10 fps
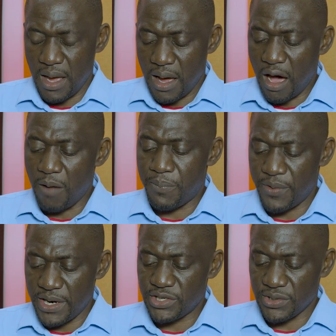How
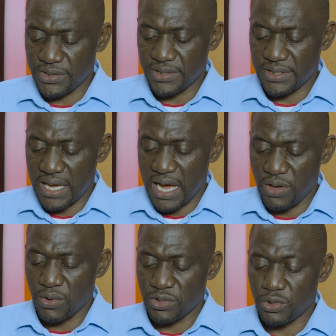precious are
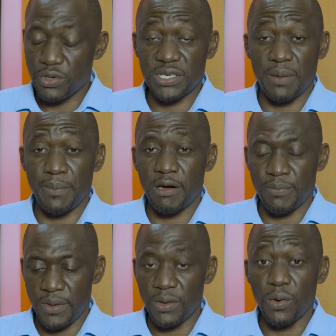your thoughts about
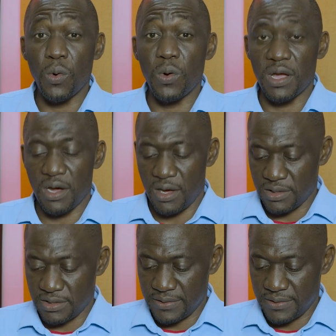me, O God?